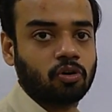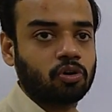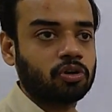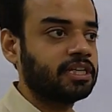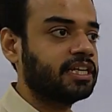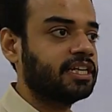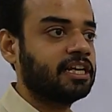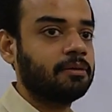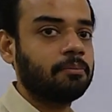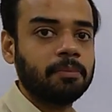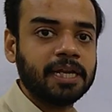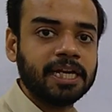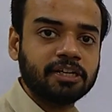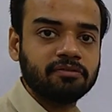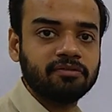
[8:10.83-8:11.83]
or they can
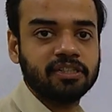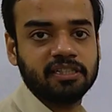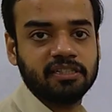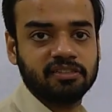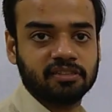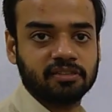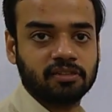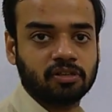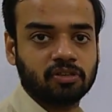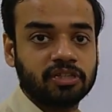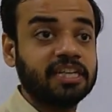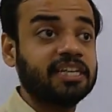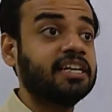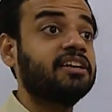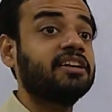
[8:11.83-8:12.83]
mate with each other,
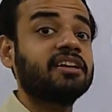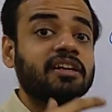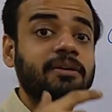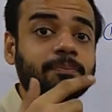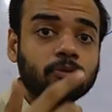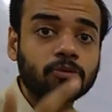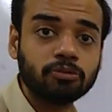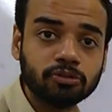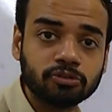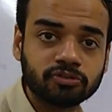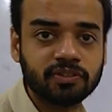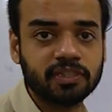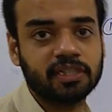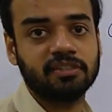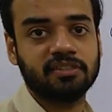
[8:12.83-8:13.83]
they can reproduce
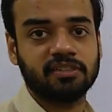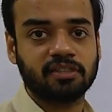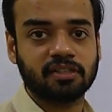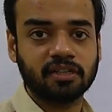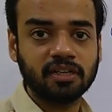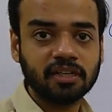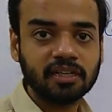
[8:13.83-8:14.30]
with each other.